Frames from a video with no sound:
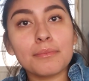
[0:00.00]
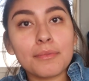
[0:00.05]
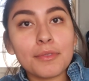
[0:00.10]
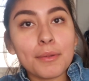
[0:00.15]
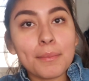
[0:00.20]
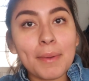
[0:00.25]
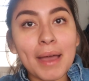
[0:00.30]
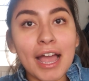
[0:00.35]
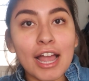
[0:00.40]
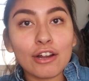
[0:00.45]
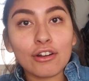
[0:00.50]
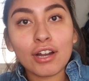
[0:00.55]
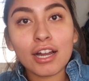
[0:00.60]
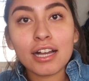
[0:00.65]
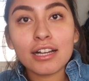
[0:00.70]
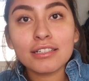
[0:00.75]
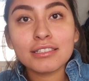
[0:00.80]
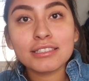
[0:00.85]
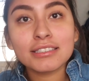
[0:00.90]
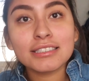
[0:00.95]
The
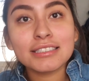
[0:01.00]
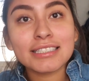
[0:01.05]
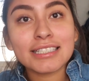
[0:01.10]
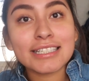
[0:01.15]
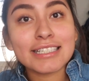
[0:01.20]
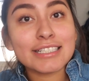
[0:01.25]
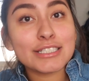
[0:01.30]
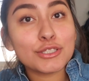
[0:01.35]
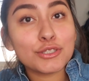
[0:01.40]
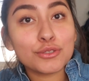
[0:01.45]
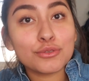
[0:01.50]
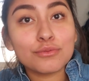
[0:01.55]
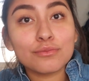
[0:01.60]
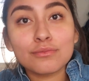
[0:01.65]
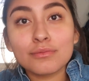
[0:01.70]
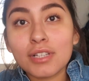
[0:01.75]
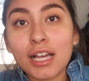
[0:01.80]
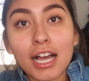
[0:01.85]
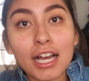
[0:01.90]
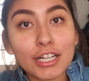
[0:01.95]
background is
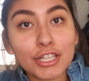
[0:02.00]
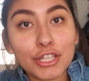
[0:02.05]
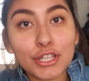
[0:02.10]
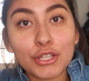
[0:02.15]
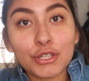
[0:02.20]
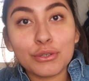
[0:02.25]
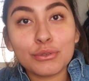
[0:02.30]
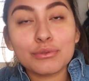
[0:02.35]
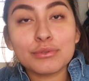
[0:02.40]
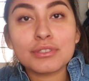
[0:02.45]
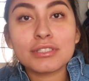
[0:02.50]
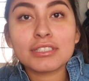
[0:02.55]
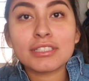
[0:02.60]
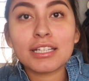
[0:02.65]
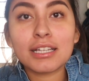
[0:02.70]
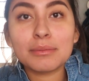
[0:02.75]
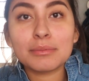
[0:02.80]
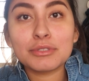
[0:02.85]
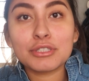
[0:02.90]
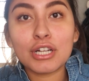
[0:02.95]
not cute,
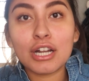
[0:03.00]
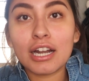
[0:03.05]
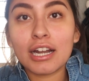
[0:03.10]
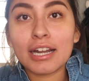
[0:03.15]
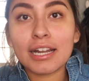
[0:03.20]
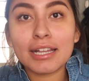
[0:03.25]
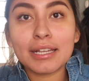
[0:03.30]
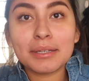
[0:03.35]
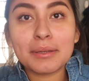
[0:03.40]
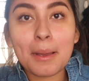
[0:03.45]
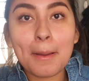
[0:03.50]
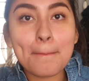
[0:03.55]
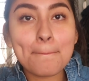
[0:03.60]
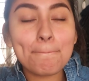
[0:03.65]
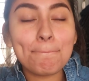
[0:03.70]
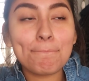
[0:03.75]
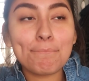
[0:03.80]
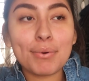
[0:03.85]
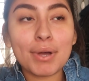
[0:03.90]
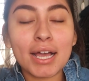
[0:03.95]
I'm sorry,
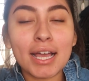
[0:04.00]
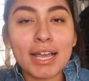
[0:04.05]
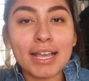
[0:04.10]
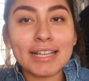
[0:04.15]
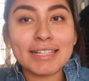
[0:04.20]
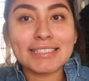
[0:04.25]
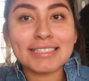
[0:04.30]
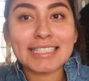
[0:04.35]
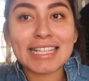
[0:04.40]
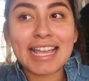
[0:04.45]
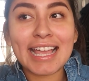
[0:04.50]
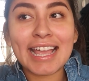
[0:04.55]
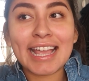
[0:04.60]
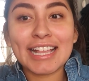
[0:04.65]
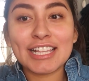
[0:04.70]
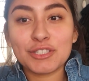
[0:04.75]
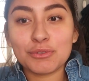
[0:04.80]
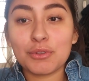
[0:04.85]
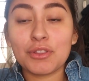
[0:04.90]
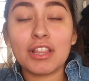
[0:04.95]
but
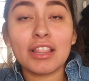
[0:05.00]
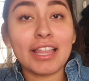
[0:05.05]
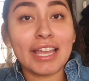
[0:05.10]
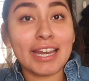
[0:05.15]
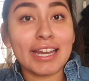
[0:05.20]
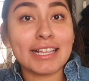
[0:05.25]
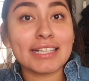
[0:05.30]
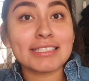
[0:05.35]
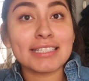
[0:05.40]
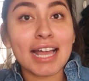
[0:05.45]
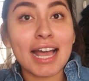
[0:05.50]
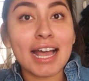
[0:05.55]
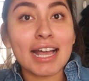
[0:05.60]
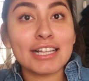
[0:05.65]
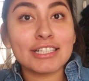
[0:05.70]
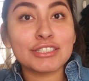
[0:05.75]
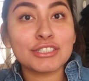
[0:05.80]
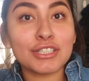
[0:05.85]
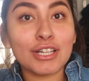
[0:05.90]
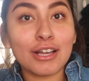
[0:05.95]
it's where the lighting's at.